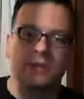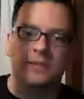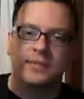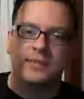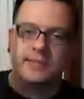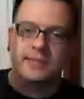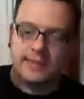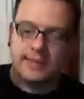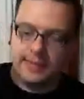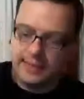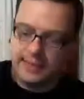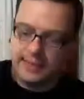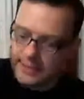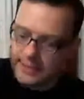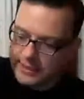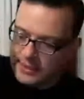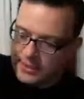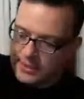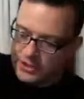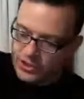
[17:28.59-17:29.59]
Was
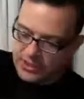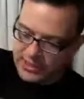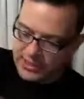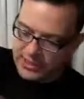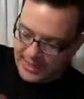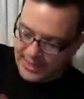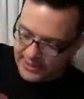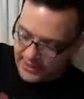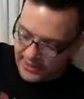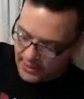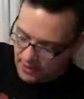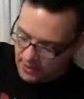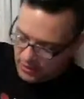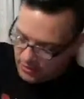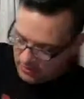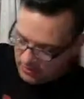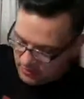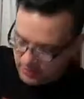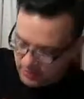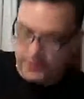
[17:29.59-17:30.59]
just that
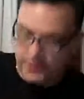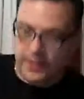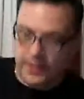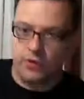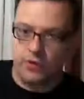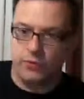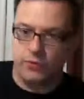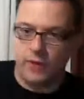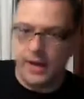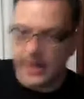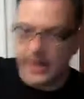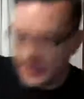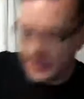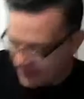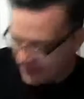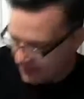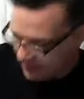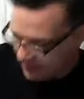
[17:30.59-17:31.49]
they're right